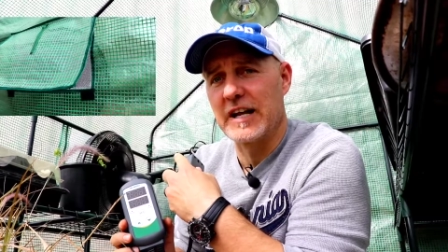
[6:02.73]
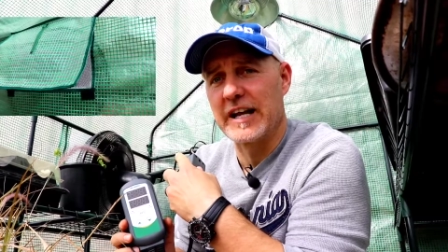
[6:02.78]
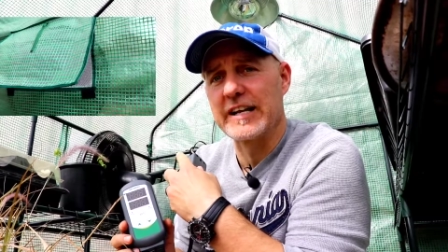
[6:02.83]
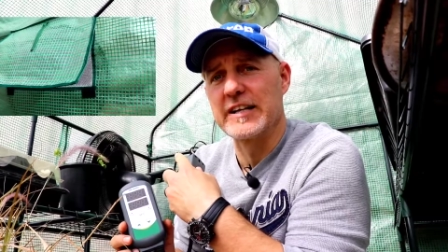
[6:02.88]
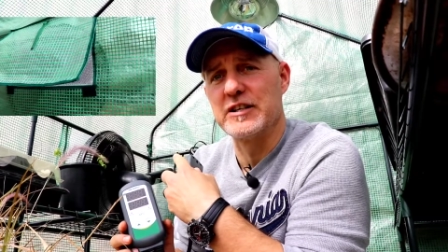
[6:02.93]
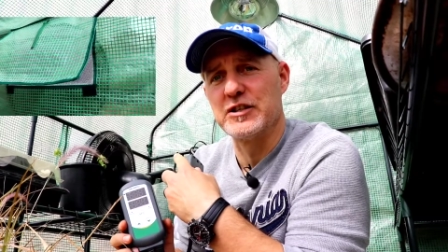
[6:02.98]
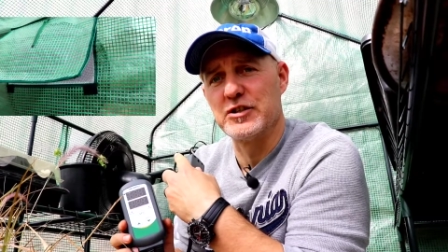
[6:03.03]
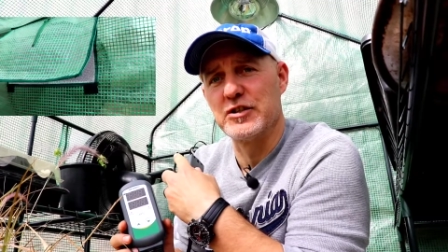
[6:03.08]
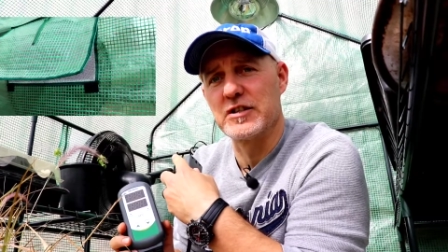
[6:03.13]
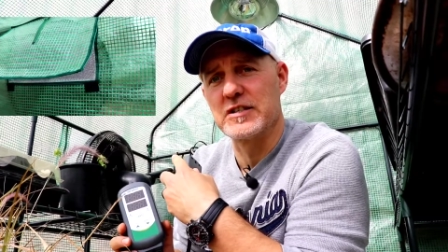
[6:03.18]
like
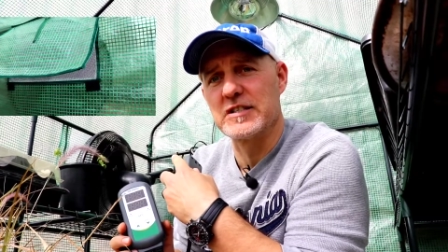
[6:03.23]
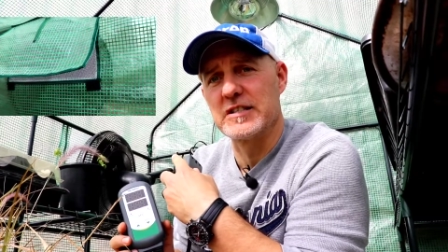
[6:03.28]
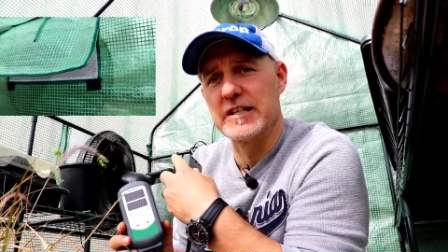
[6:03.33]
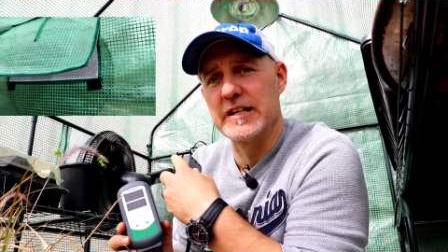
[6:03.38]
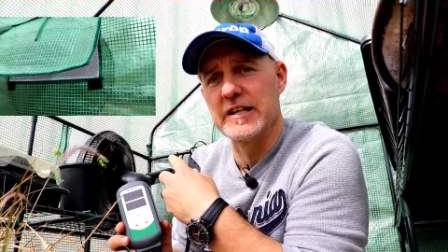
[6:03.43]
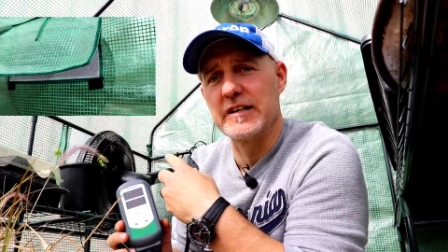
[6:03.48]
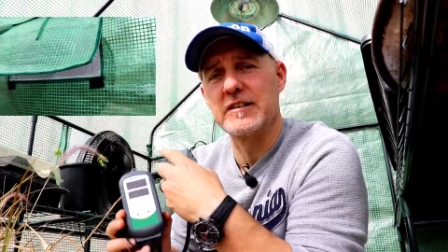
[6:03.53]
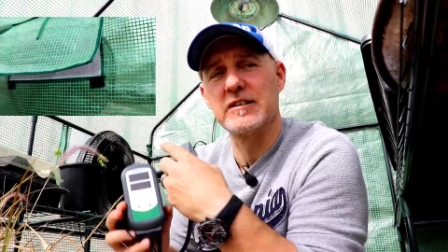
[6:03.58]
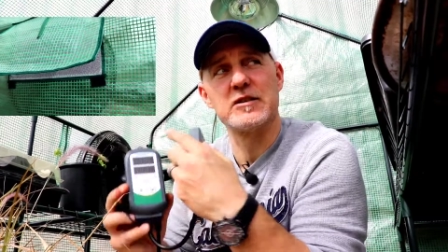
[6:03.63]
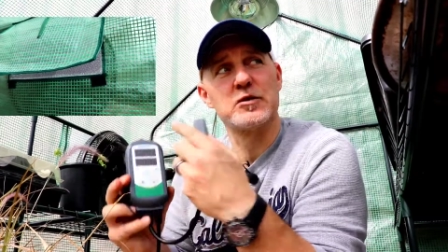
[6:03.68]
it just
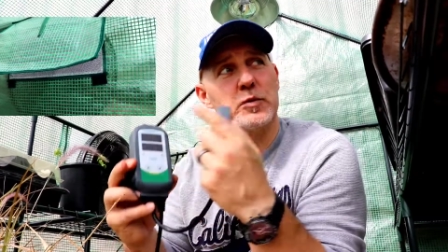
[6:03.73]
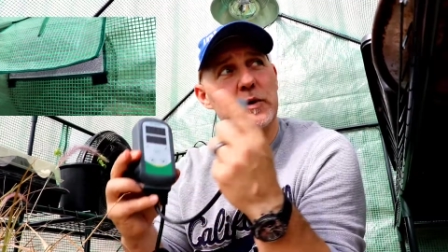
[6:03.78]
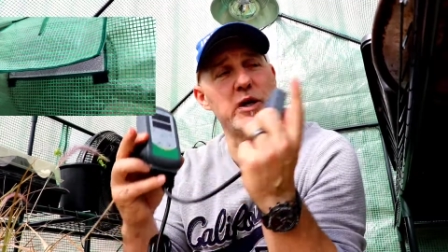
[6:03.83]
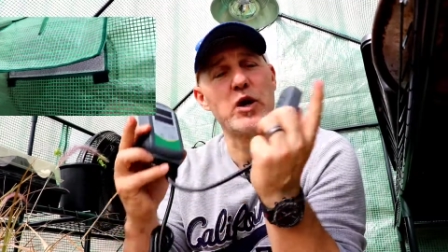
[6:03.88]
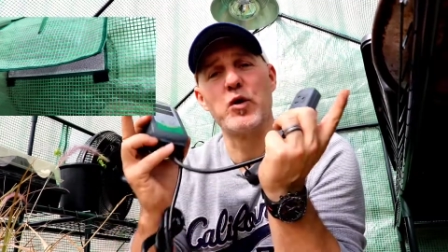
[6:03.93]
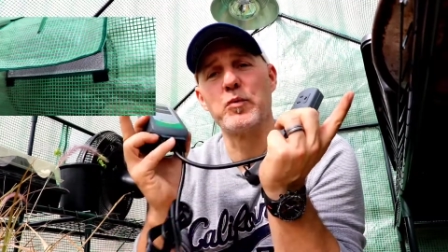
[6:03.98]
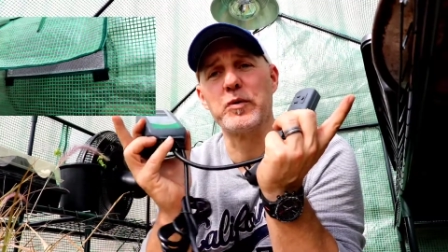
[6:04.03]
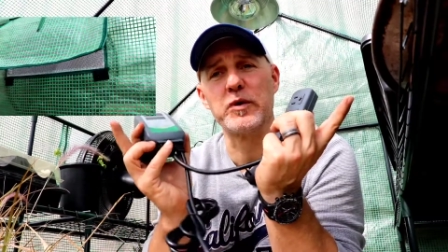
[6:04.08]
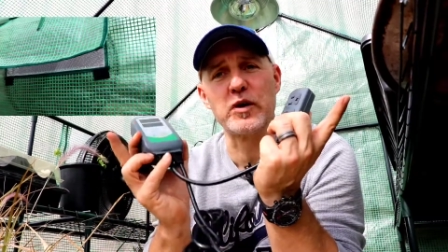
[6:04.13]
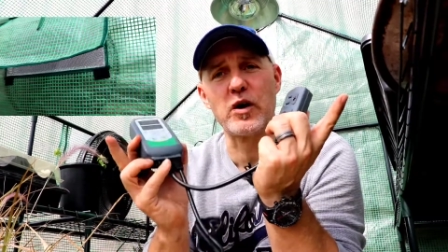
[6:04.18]
did because we
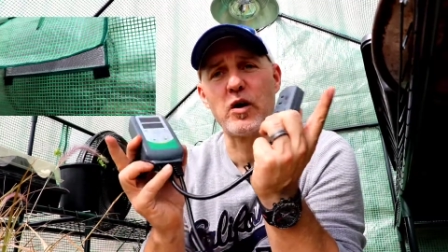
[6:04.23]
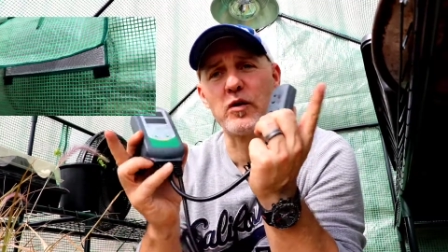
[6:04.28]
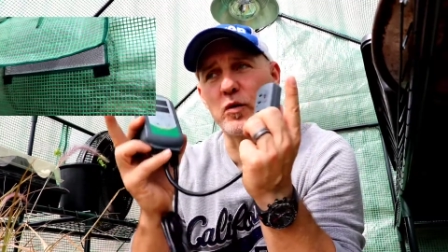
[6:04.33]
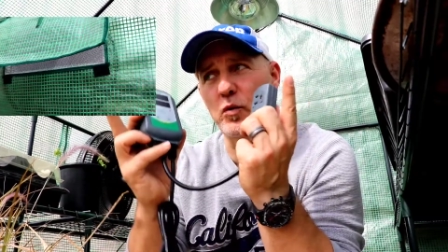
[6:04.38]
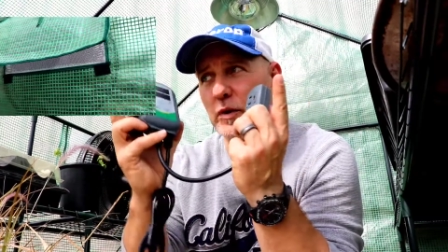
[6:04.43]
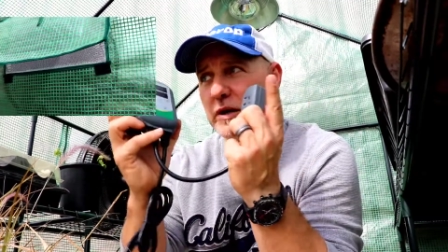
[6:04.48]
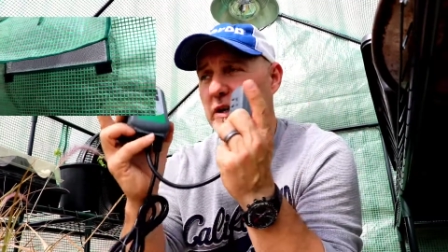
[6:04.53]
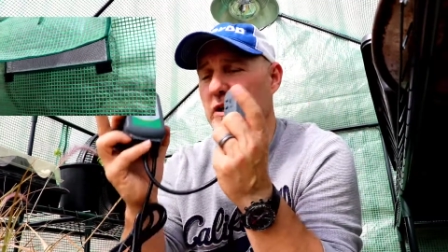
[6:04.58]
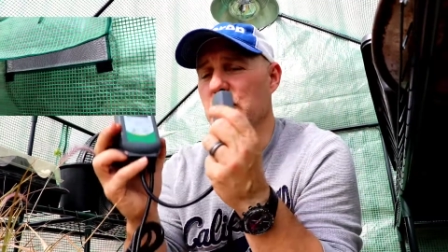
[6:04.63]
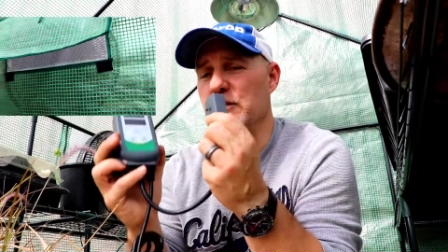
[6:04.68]
opened all the
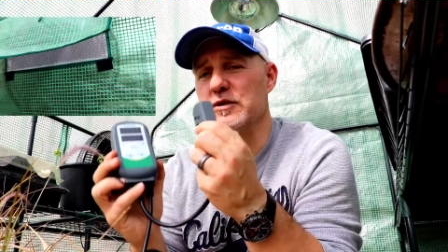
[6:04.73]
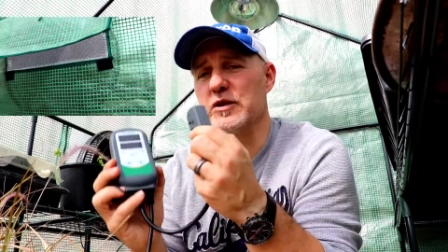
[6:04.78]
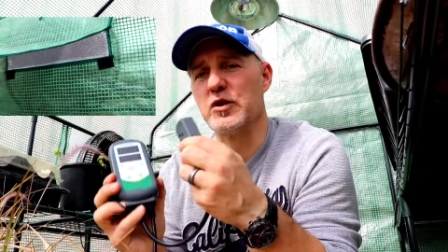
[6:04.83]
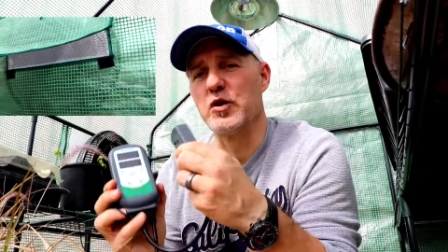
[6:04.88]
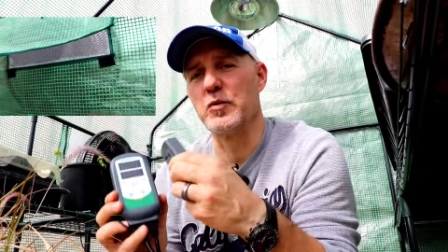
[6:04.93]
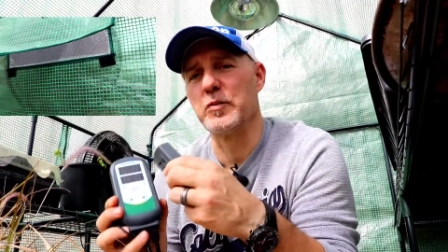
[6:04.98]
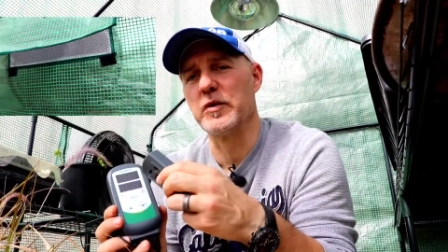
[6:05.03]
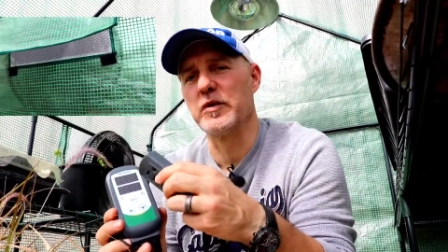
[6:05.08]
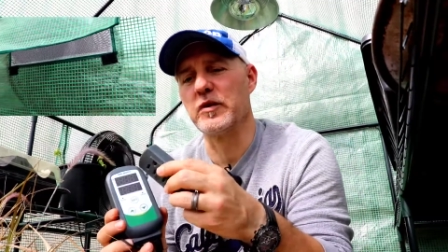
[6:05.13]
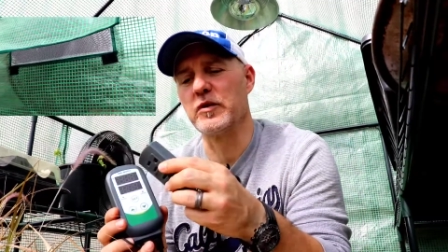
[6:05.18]
windows and
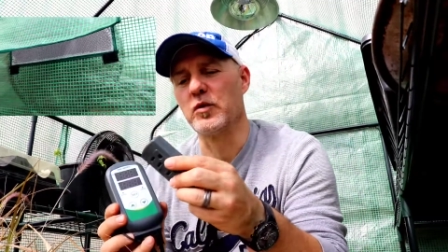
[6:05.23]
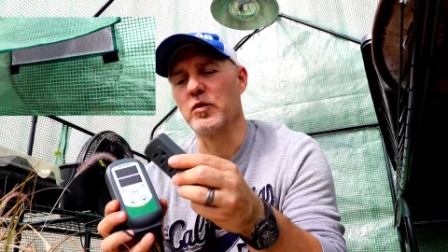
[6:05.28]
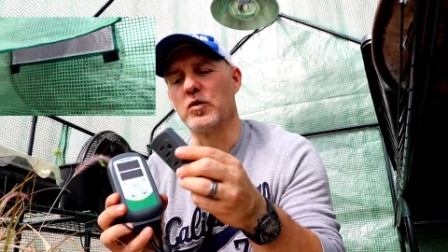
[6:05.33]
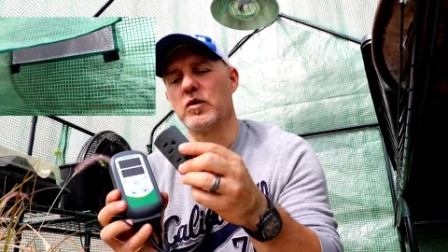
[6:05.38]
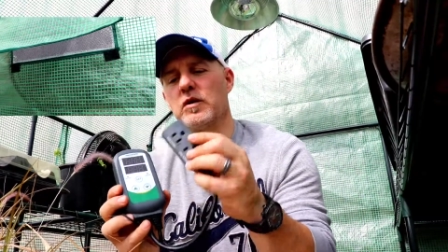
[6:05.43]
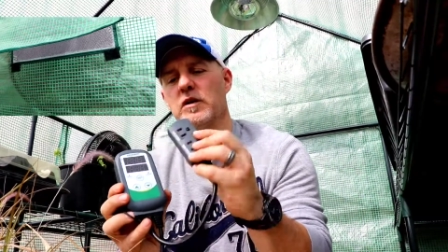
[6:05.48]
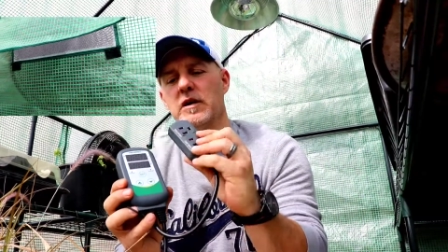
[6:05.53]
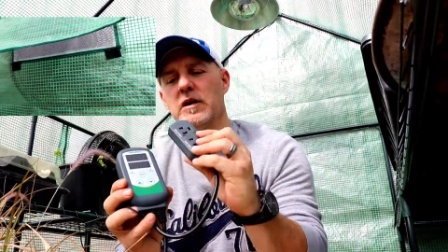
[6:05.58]
opened the door.